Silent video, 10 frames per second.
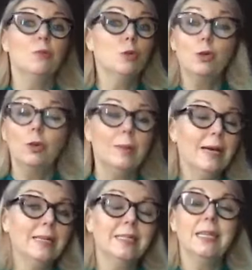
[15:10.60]
good or
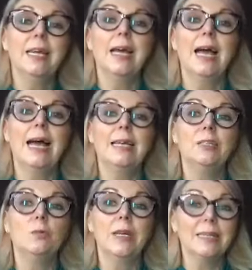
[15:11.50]
bad,
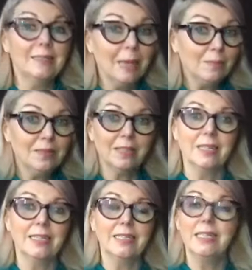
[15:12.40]
and we accept that
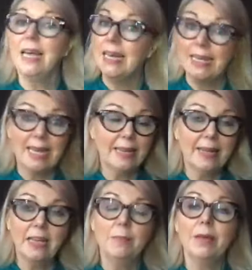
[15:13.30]
idea. And again,
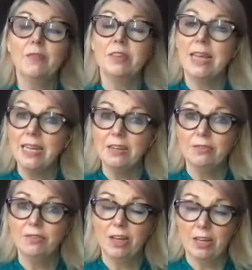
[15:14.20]
that can be of a
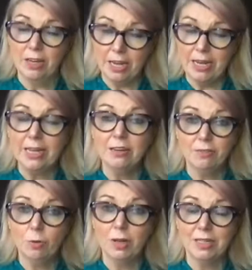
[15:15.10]

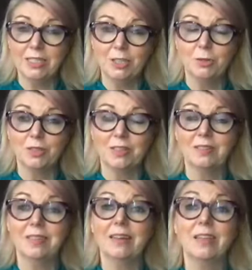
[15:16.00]
negative quality towards
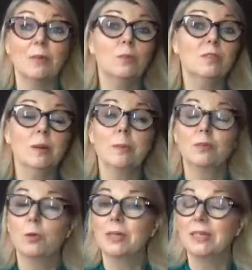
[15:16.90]
ourselves. And once we
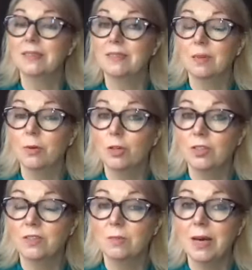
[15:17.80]
absorb it into the
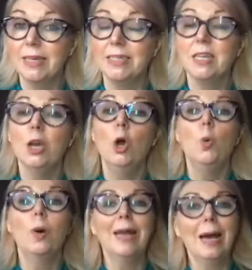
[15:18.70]
subconscious mind,
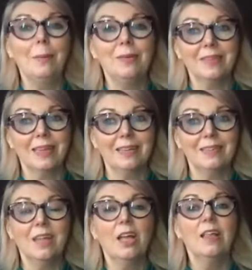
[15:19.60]
what happens
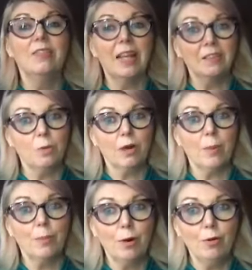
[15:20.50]
is that's where
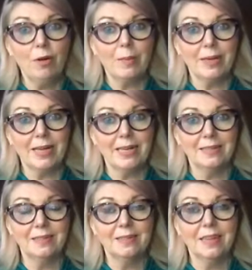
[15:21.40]
our programming
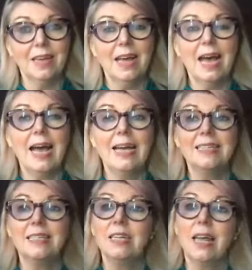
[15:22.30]
is.
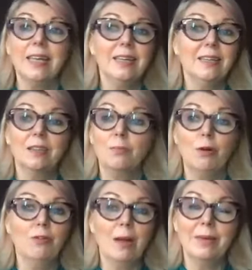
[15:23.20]
And like the
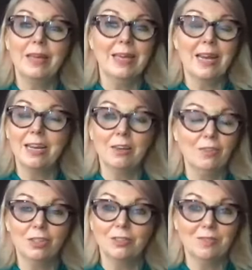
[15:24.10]
programming in any of
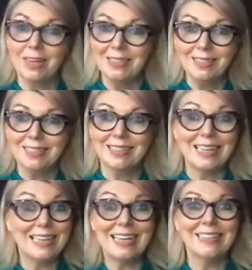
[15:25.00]
your devices
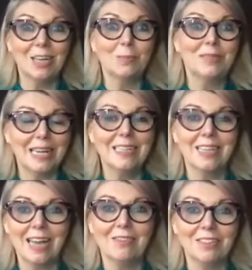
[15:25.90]
that needs
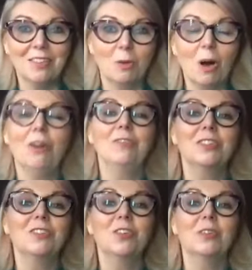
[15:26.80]
updating every so
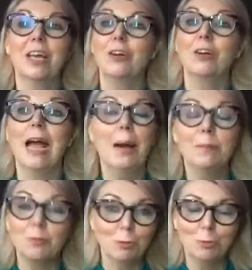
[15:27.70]
often so that your
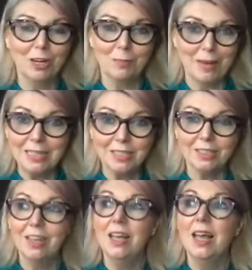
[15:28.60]
apps will work
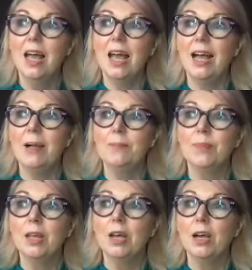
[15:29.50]
better,
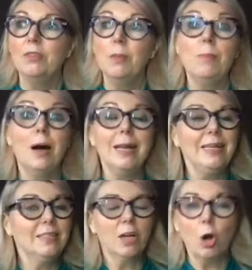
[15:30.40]
the
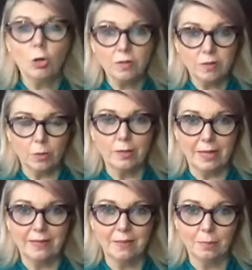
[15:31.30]
mind also
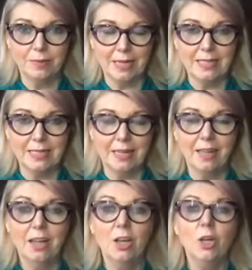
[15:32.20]
needs updating.
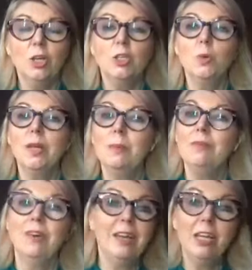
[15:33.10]
So when I'm
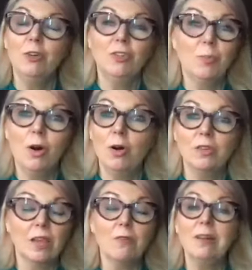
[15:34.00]
inviting you to
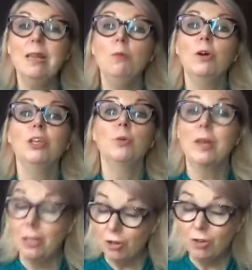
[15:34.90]
pause, I really want you,
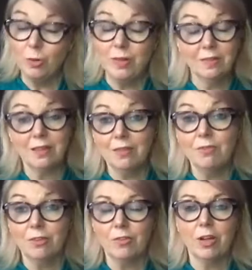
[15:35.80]
when you're doing this
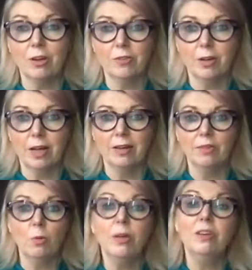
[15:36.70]
inventory of your life,
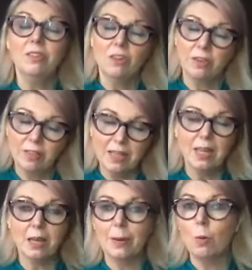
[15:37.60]
I want you to start
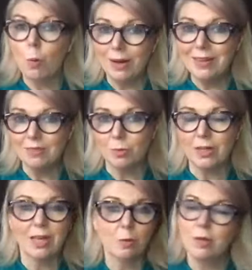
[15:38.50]
thinking about what is
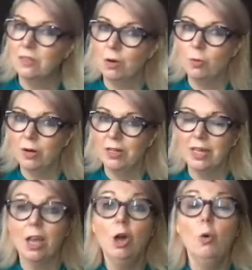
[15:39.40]
working and what's not
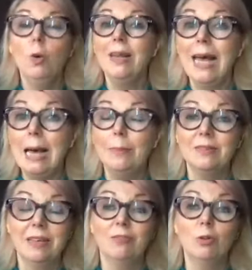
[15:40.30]
working. What
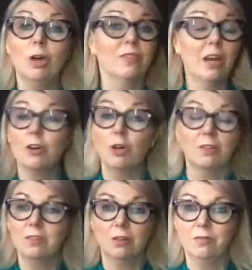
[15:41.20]
habits have you got that are
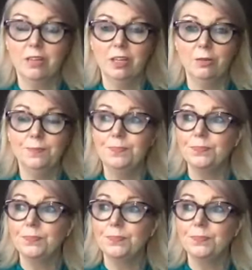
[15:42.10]
not serving you?